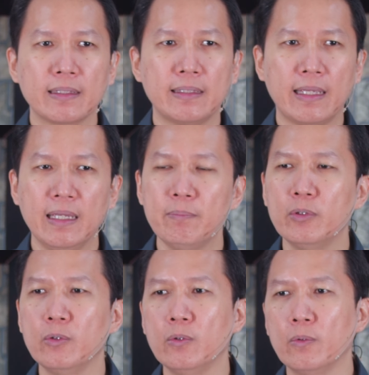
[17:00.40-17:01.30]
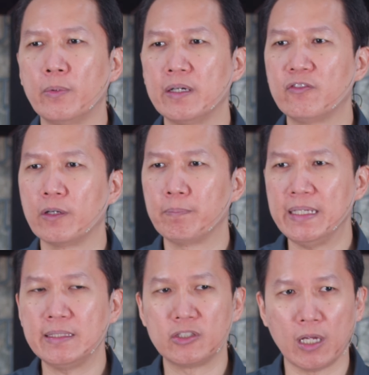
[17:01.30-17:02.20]
the Hebrew word for
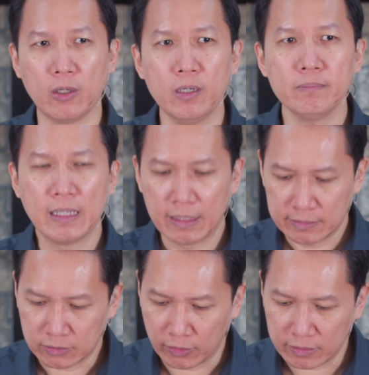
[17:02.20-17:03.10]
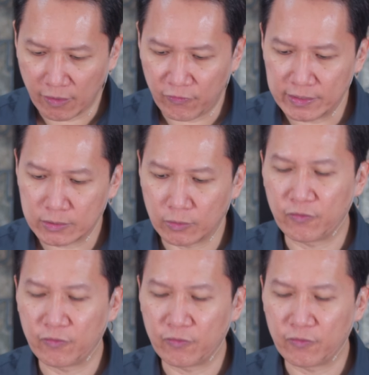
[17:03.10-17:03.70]
peace is shalom. So it refers to